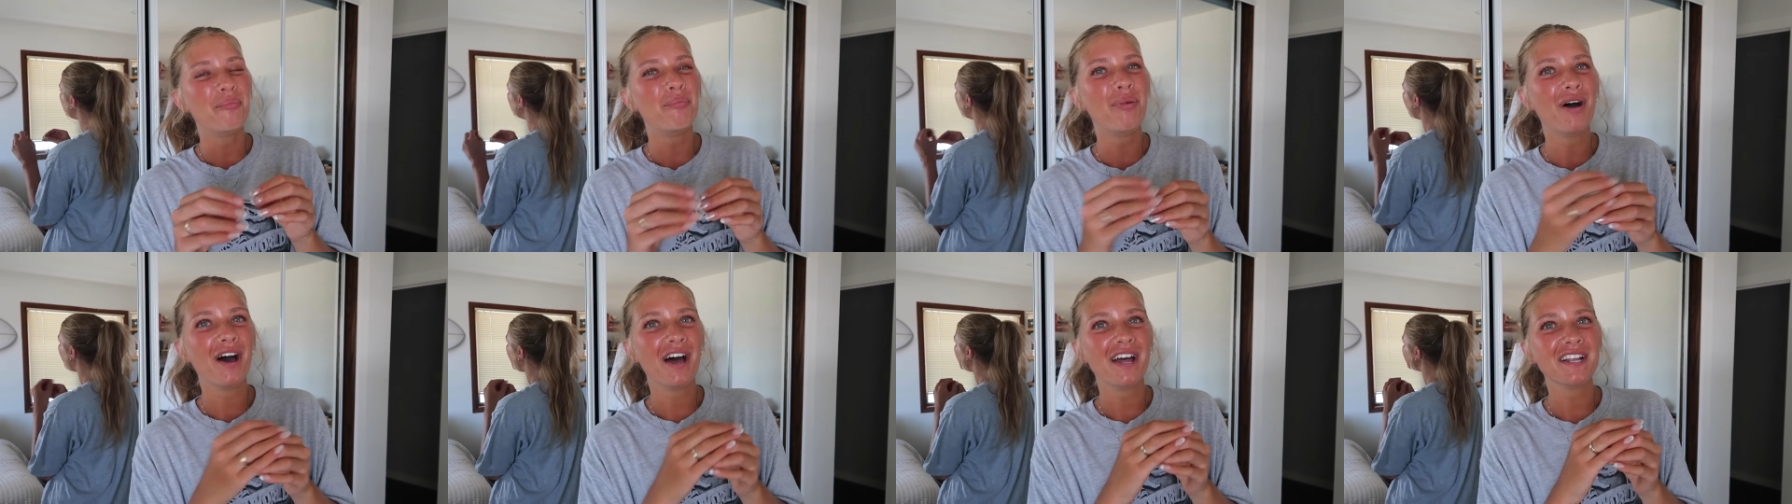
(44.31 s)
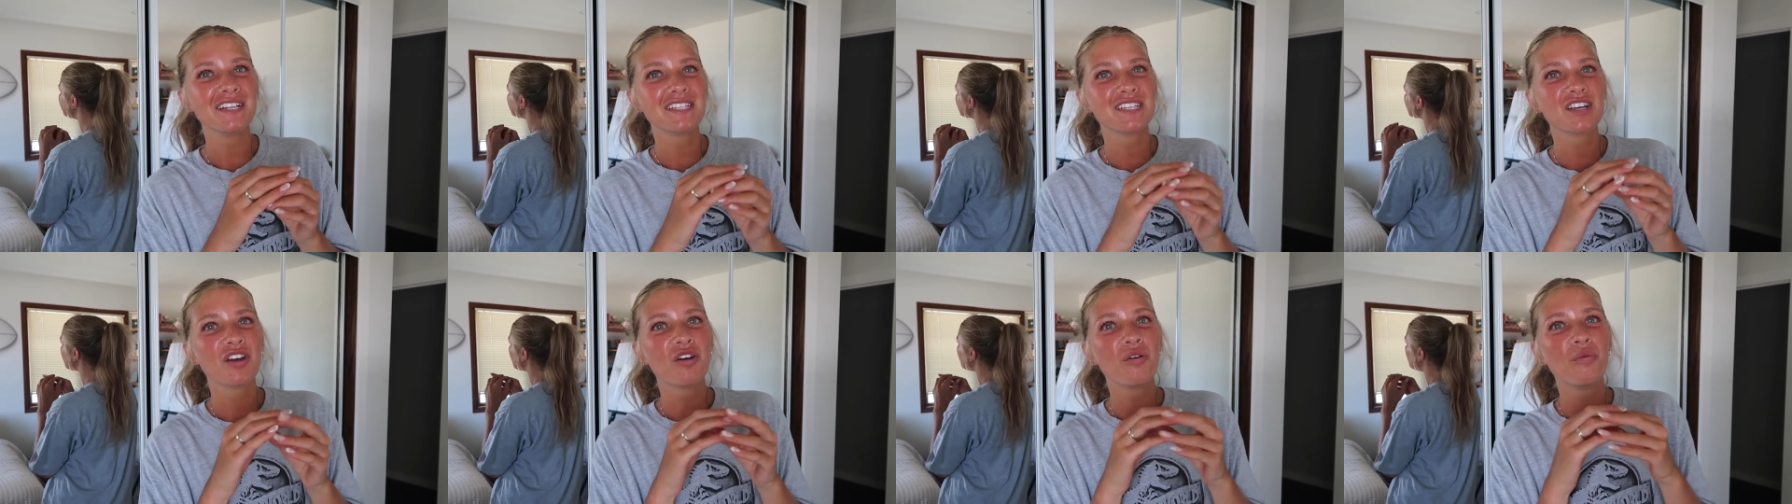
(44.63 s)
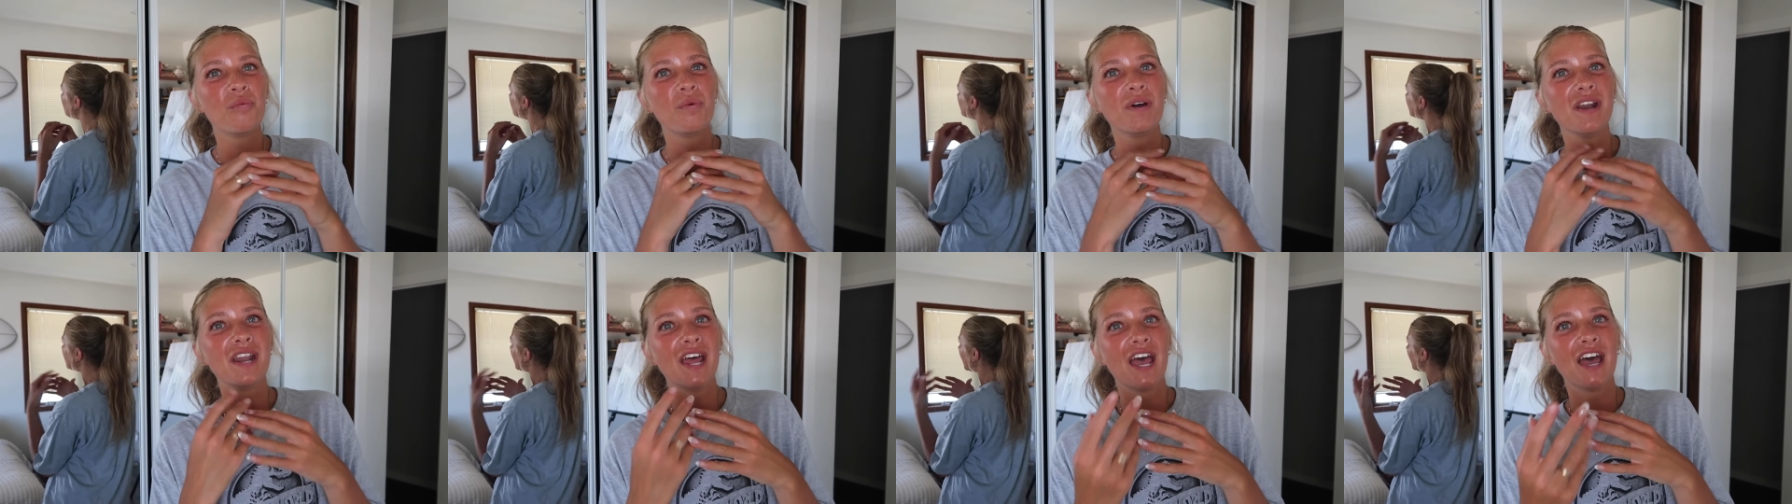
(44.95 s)
but
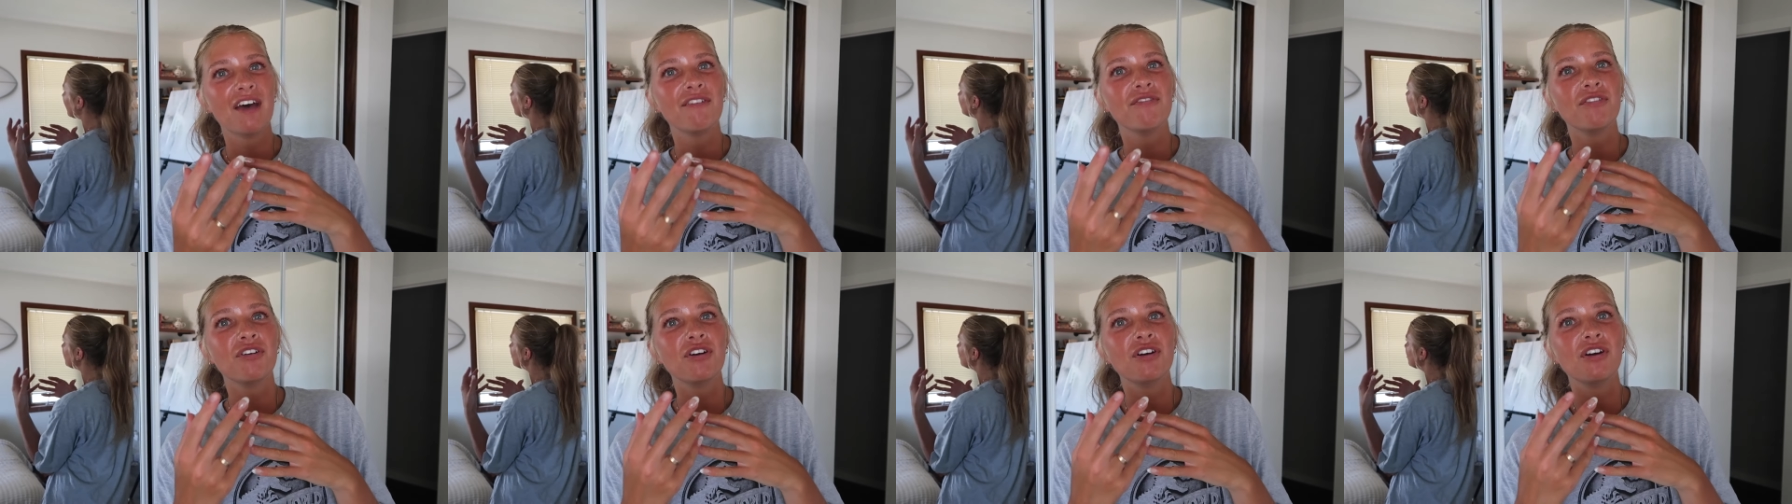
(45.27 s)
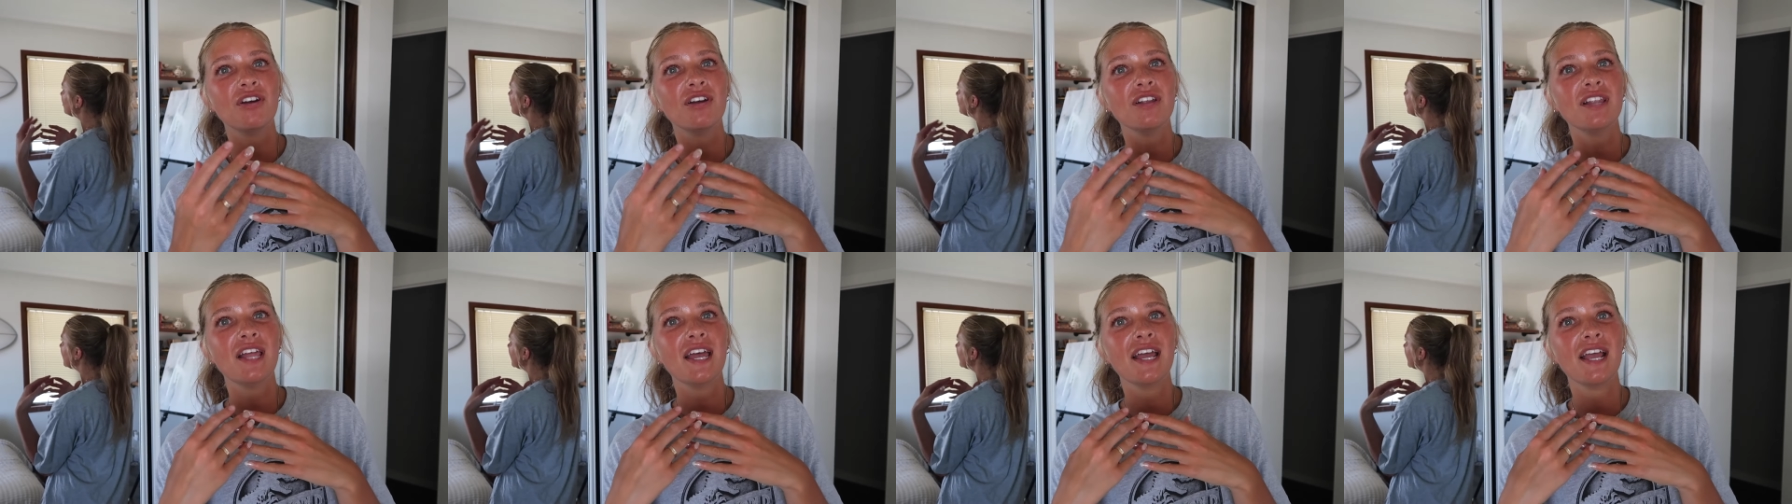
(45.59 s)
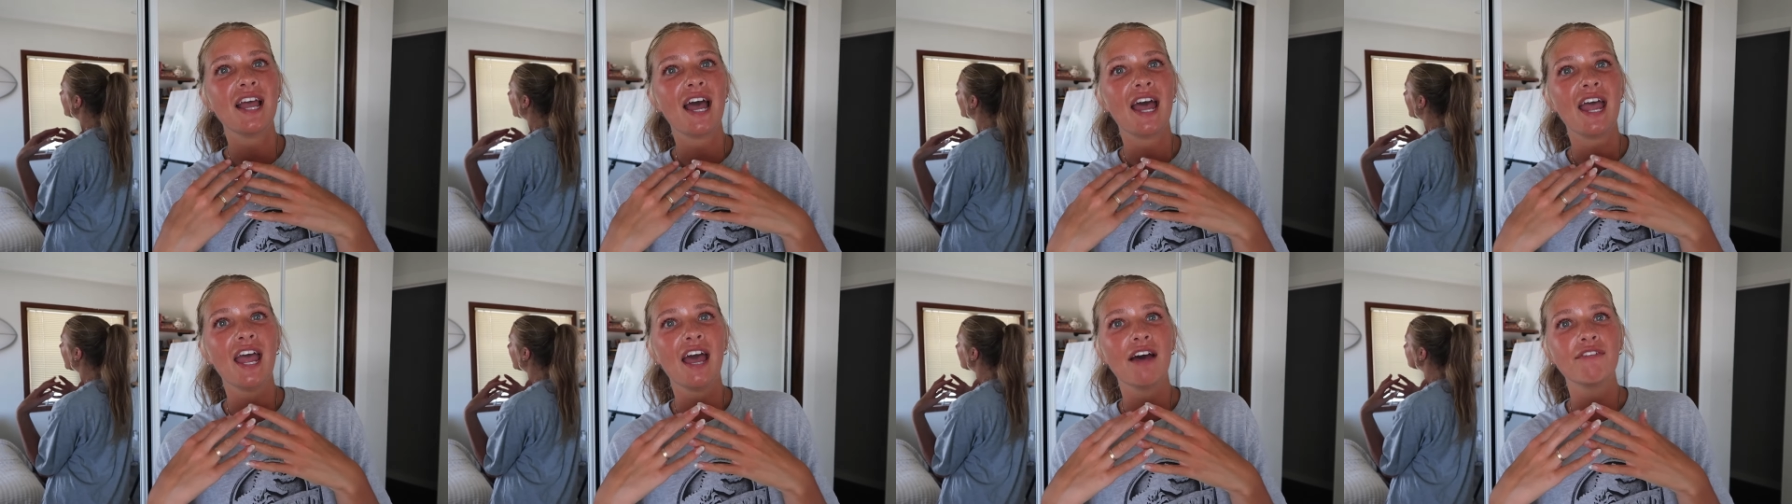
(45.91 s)
whenever
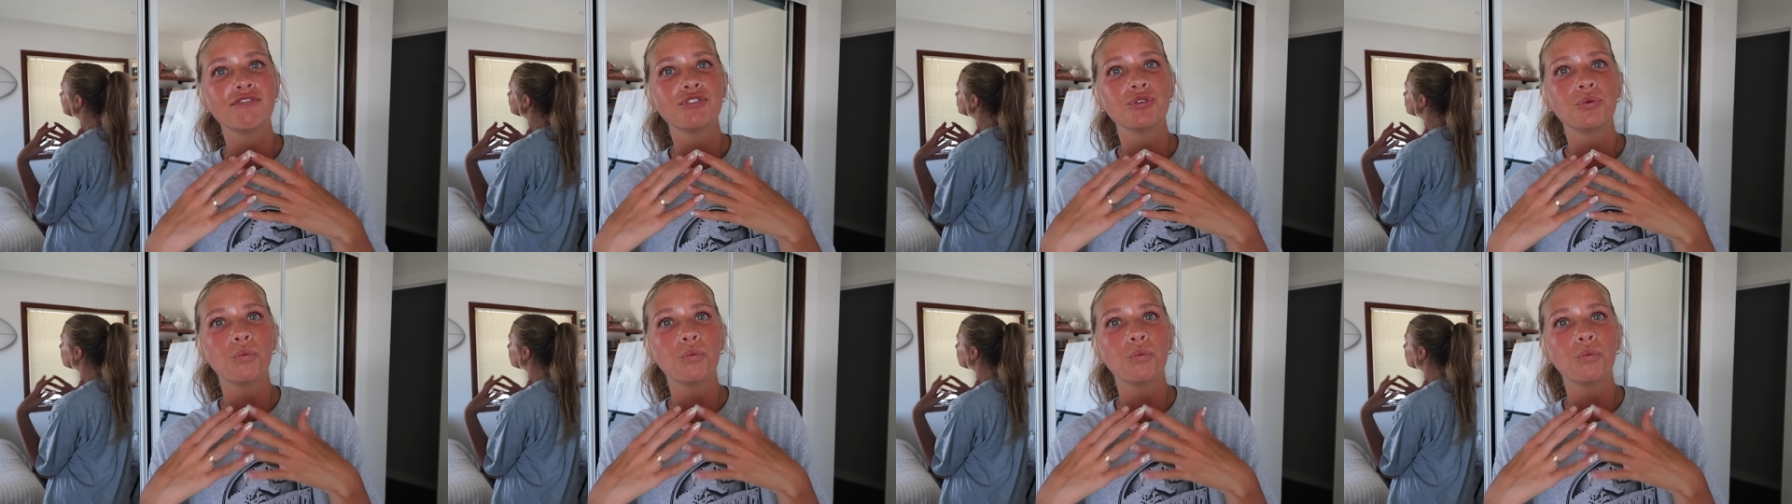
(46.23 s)
like i have